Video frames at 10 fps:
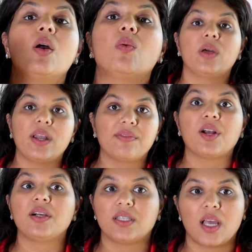Whatever
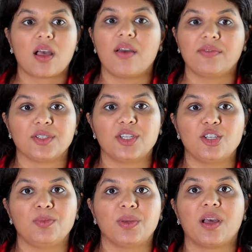else that
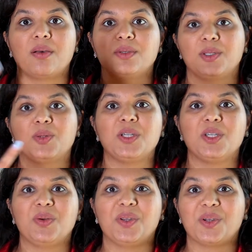conversation becomes between
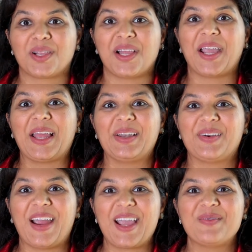you and your client,
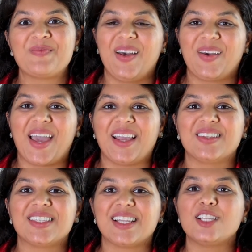right? Okay,
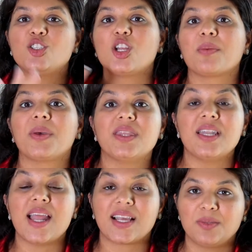so let's talk about the
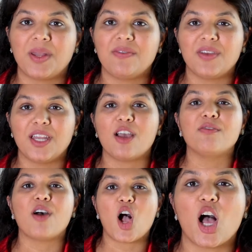next benefit of
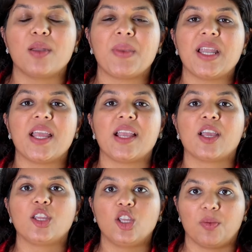automating
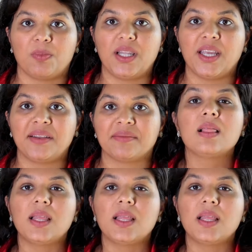your billing.